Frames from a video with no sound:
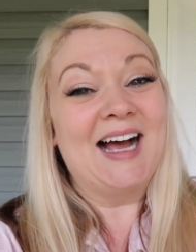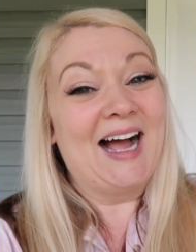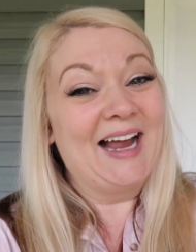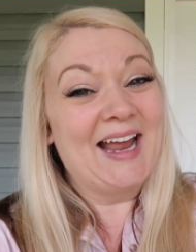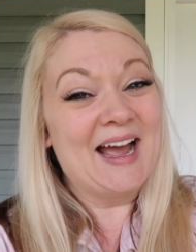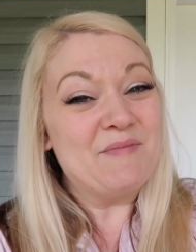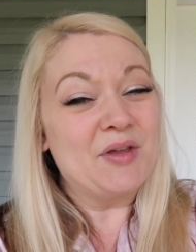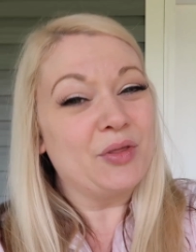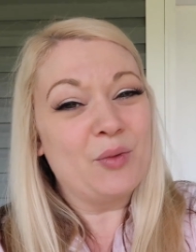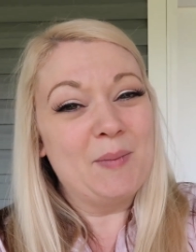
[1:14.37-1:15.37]
I have the
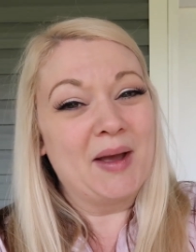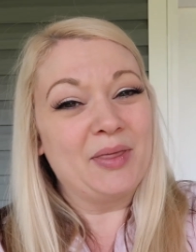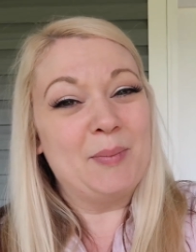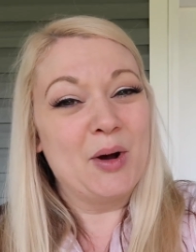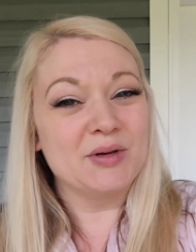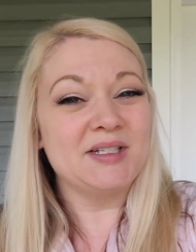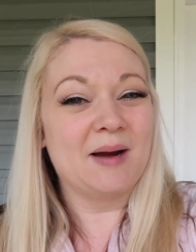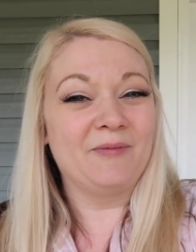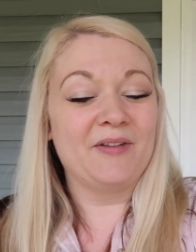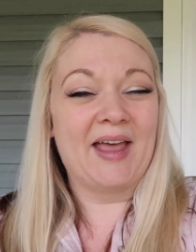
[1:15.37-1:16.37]
3-month
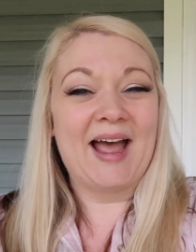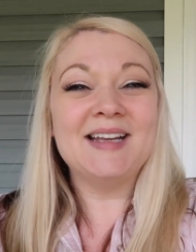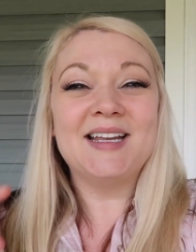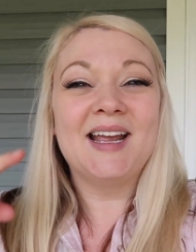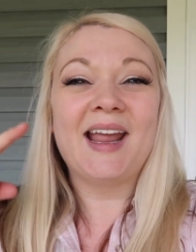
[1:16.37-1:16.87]
post-op for that,